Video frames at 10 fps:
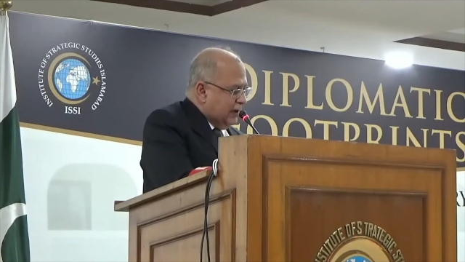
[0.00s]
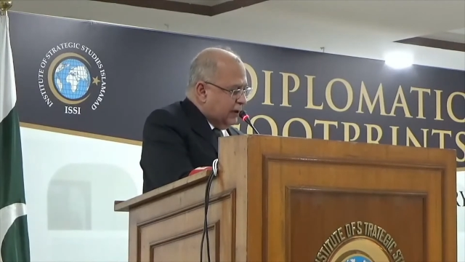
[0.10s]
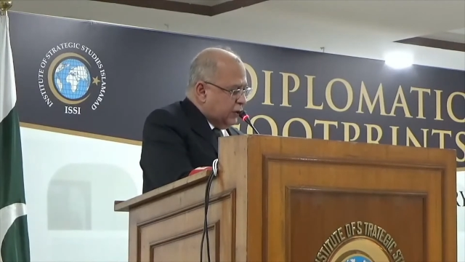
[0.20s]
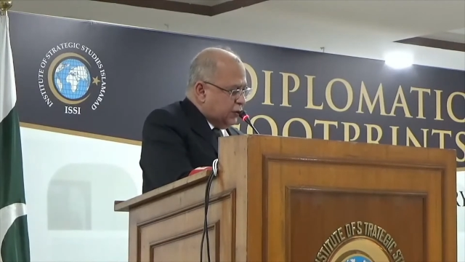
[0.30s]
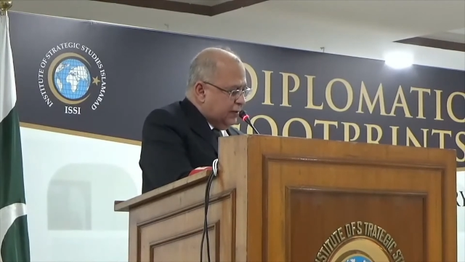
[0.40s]

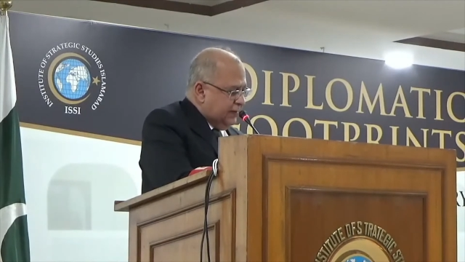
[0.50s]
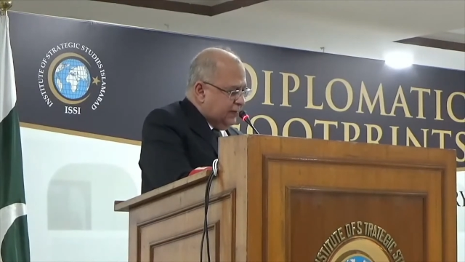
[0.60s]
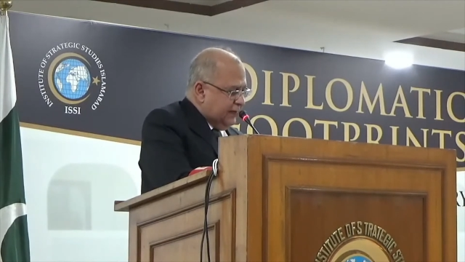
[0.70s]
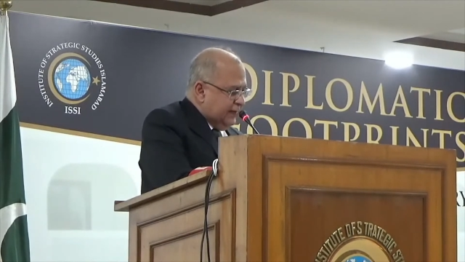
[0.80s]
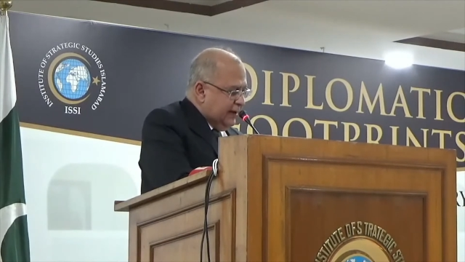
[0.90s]

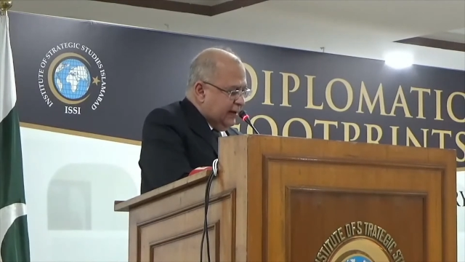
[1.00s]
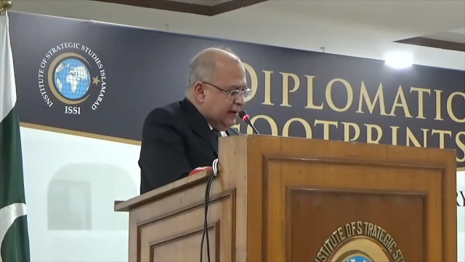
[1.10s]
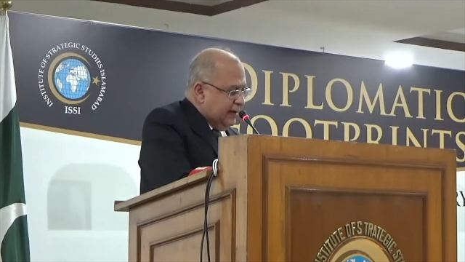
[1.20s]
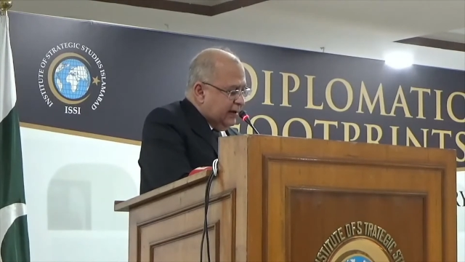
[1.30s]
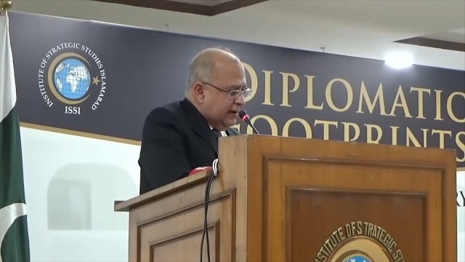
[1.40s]
addition
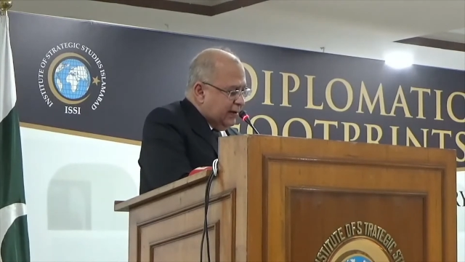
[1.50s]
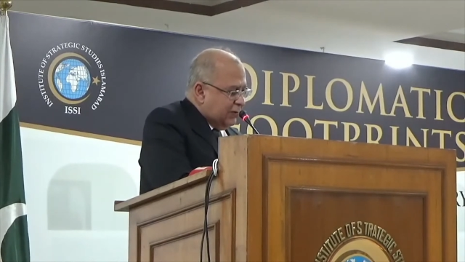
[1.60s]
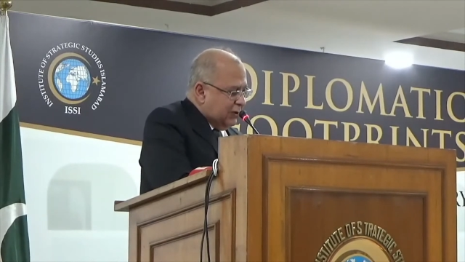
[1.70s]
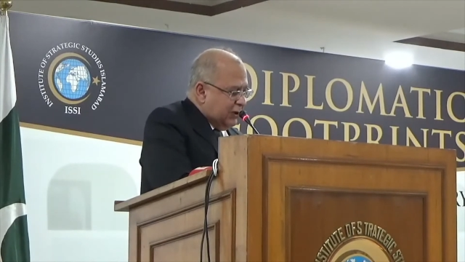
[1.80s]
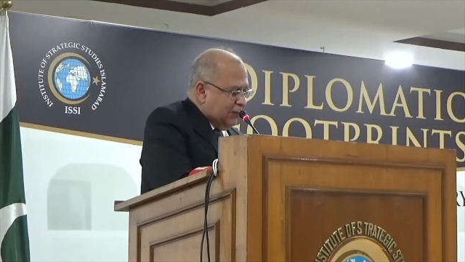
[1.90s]
to
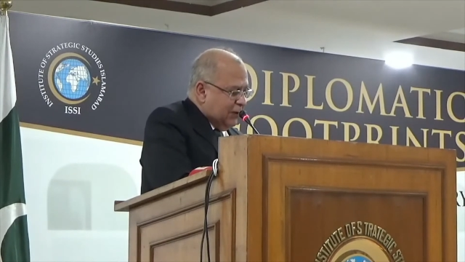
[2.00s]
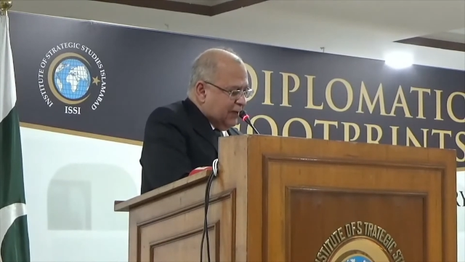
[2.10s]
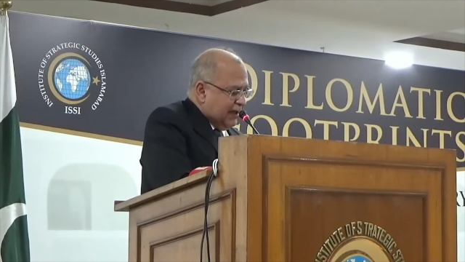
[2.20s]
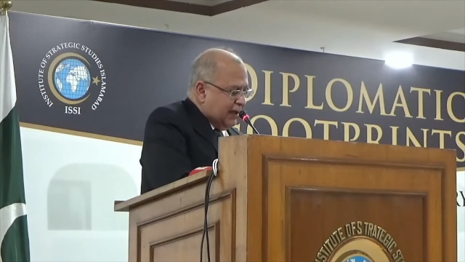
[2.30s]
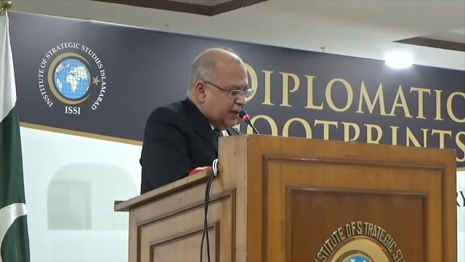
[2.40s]
the
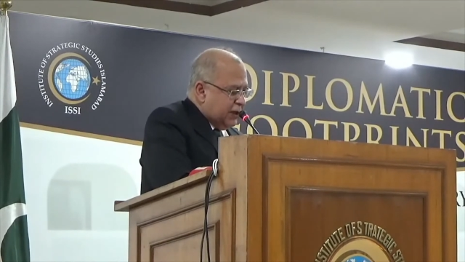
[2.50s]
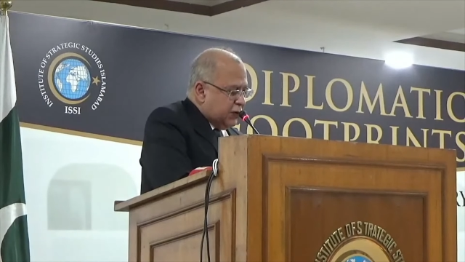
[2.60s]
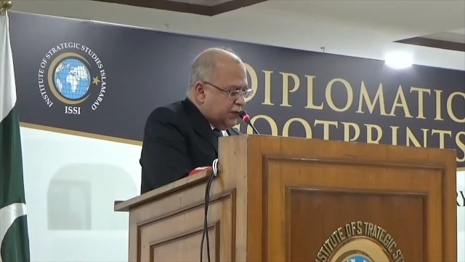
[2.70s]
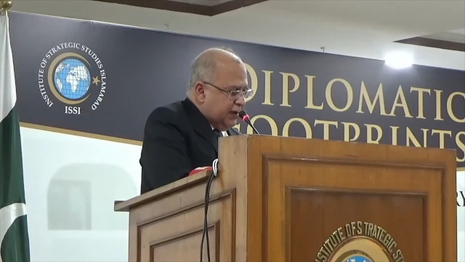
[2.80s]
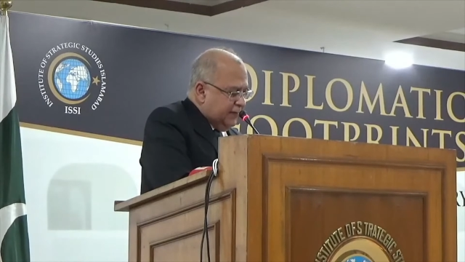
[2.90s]
diplomatic
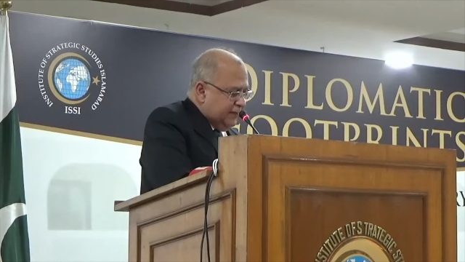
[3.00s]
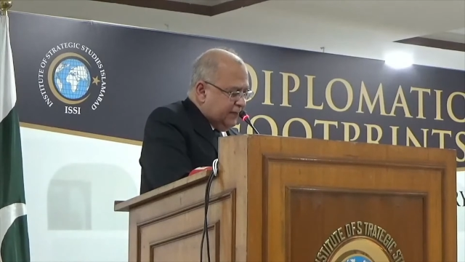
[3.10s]
history.